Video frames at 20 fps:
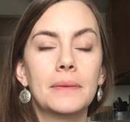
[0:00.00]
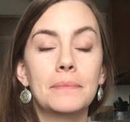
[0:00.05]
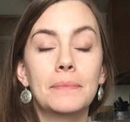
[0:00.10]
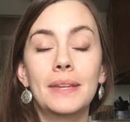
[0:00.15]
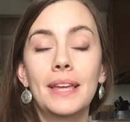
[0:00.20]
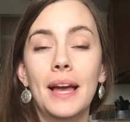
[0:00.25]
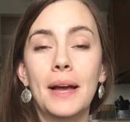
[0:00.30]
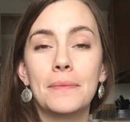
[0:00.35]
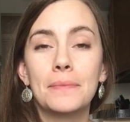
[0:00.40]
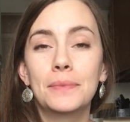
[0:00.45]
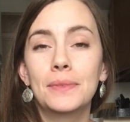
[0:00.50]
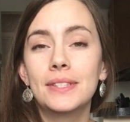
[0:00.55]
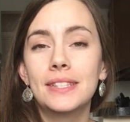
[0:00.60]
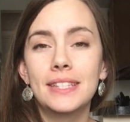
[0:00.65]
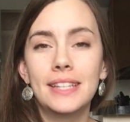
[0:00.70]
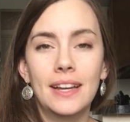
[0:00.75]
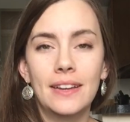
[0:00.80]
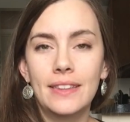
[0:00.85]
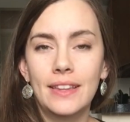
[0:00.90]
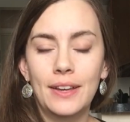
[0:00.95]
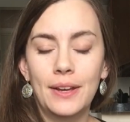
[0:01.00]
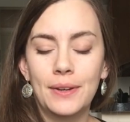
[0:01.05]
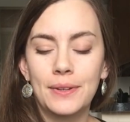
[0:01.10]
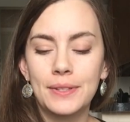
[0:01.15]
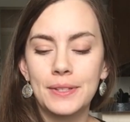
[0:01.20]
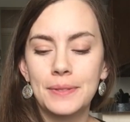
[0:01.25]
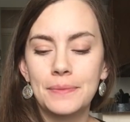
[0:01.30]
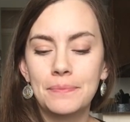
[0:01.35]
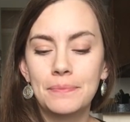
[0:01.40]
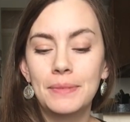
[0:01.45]
but yeah, we'll see how that
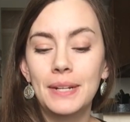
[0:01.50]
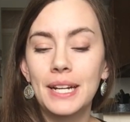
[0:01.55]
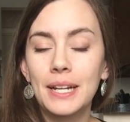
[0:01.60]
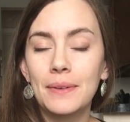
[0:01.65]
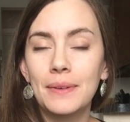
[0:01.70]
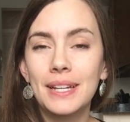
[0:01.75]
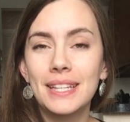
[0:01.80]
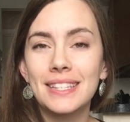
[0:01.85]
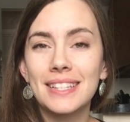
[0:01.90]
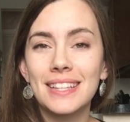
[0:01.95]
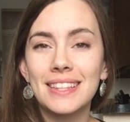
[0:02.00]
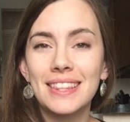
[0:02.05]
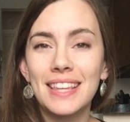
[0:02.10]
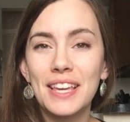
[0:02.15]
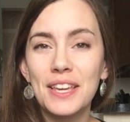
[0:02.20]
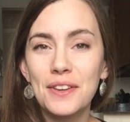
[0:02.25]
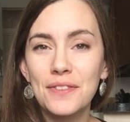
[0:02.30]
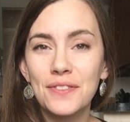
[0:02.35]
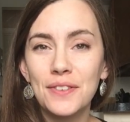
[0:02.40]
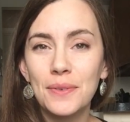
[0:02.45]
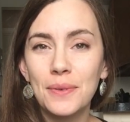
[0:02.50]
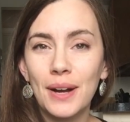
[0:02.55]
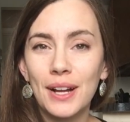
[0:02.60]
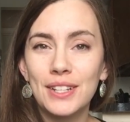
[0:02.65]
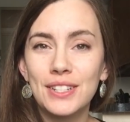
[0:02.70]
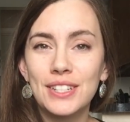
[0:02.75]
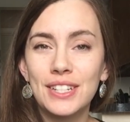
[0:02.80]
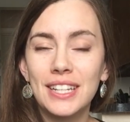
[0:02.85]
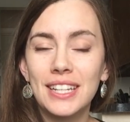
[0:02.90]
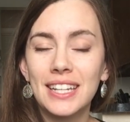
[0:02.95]
goes. But anyways, thank you for
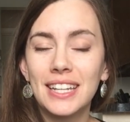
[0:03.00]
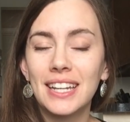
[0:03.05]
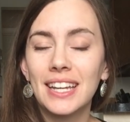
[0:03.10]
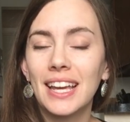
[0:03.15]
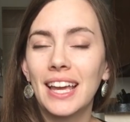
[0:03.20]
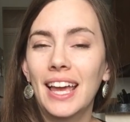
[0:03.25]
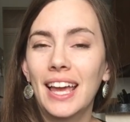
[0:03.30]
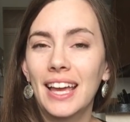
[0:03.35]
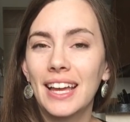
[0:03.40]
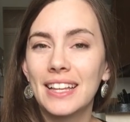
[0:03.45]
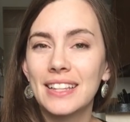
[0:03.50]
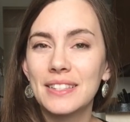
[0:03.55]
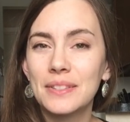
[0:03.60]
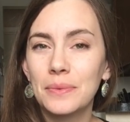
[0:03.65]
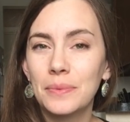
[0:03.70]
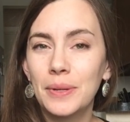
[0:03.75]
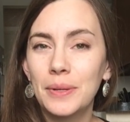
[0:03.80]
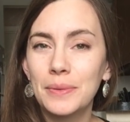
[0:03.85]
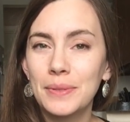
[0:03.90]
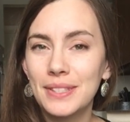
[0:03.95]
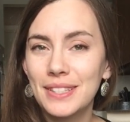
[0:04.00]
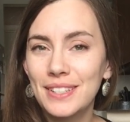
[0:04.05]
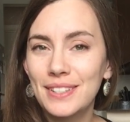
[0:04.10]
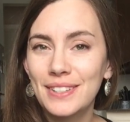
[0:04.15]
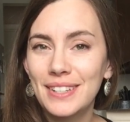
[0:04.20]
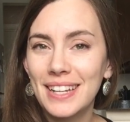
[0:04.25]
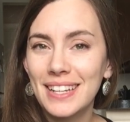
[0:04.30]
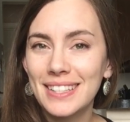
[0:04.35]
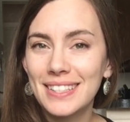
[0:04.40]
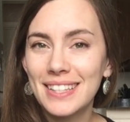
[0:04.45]
watching, and we will see
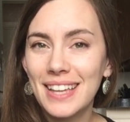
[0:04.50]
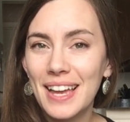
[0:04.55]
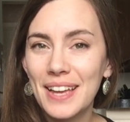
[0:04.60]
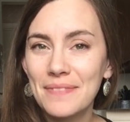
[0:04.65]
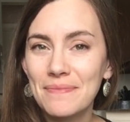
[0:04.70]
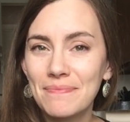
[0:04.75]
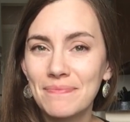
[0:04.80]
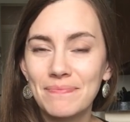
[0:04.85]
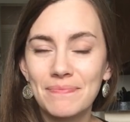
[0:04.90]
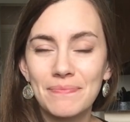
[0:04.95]
you next time.